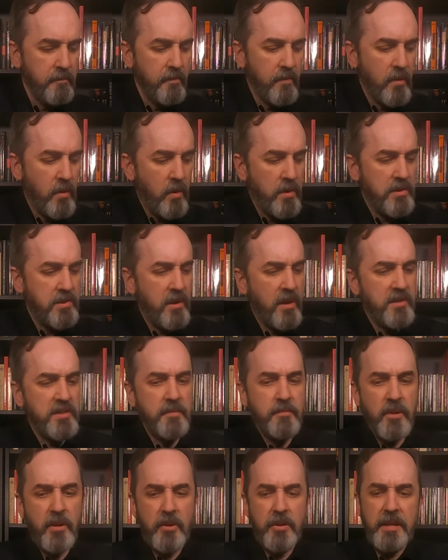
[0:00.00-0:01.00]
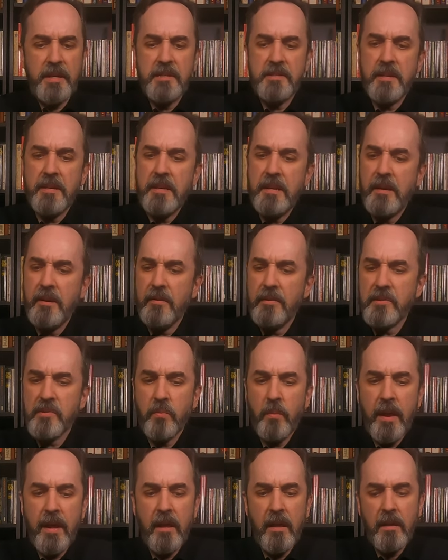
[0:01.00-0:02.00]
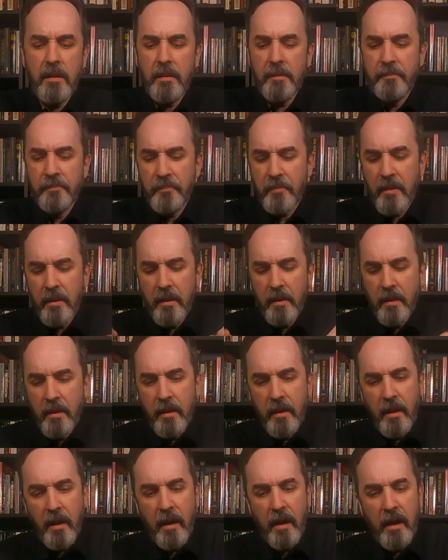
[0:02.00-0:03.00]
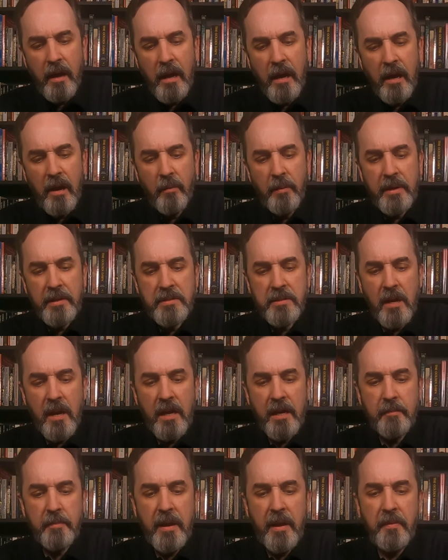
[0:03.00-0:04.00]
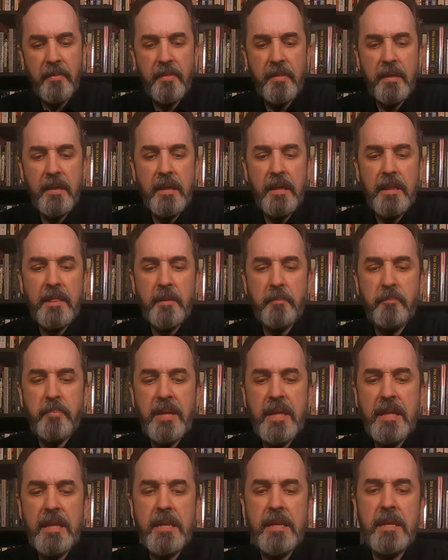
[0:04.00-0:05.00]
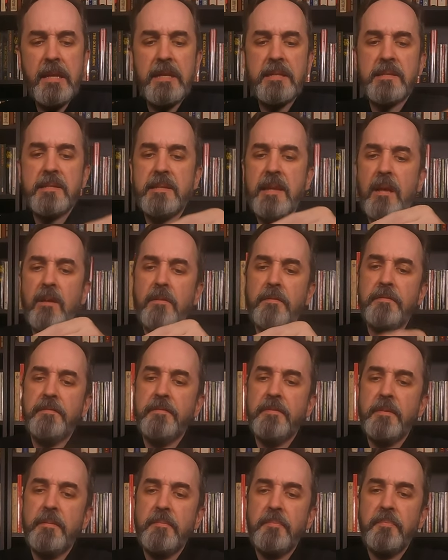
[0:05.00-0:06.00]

course, there are some goodies in here as well. Uh, we could talk about the, the pin itself.